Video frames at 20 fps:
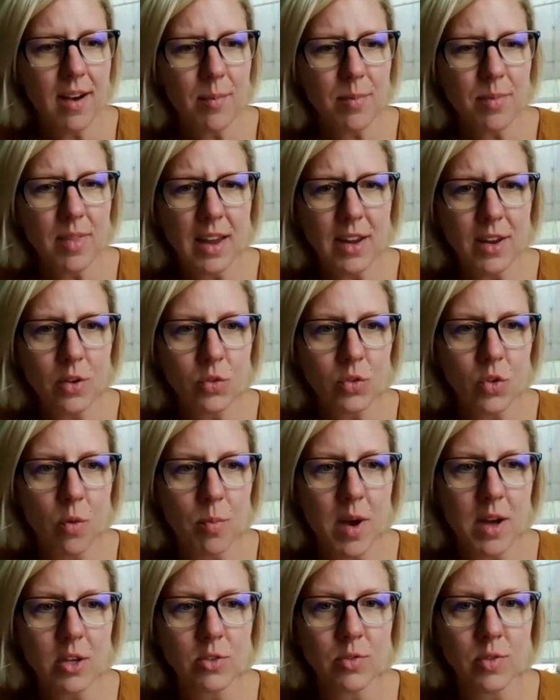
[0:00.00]
Thank you so
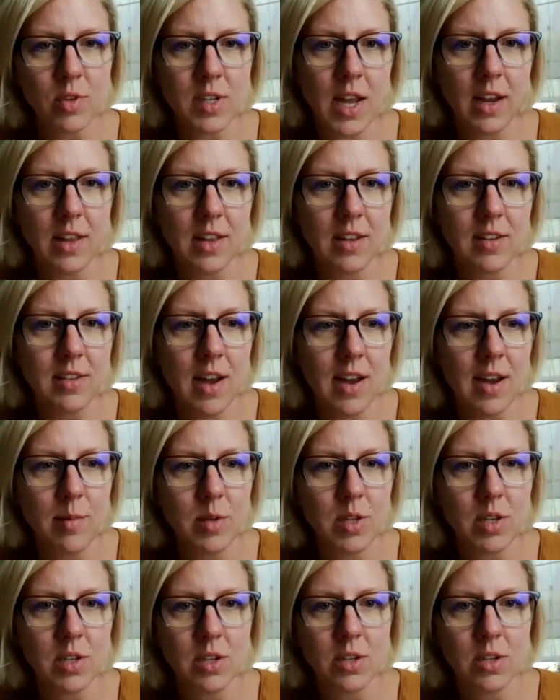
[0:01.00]
much for taking the time
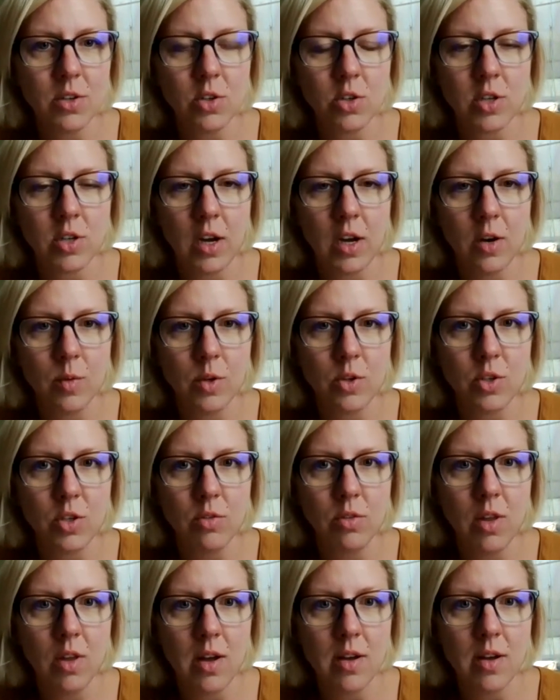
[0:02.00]
to share what you
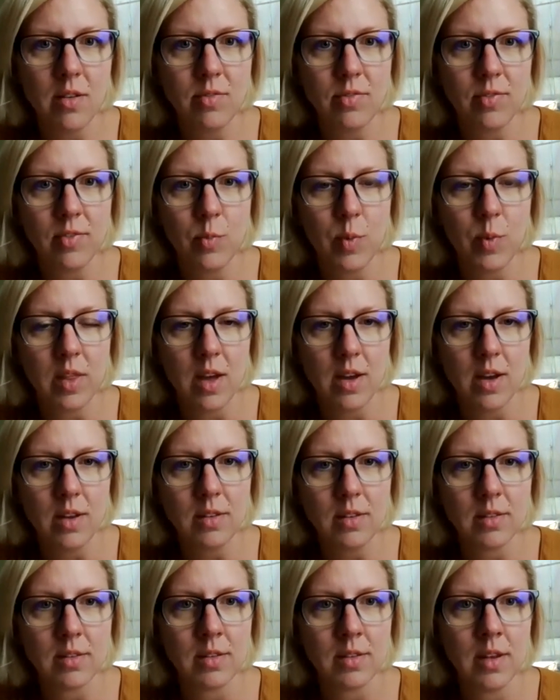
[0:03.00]
love with
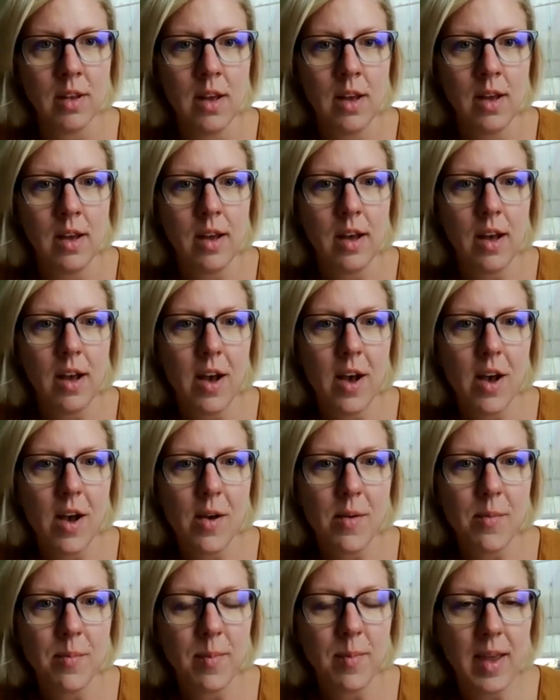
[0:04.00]
us.
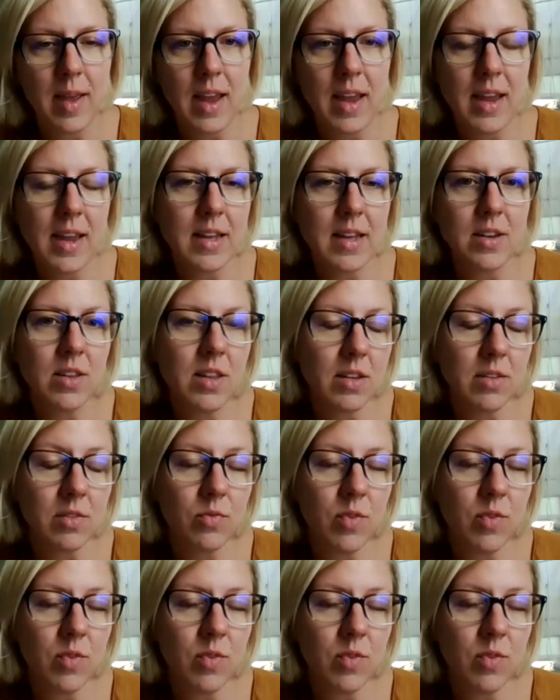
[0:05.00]
And this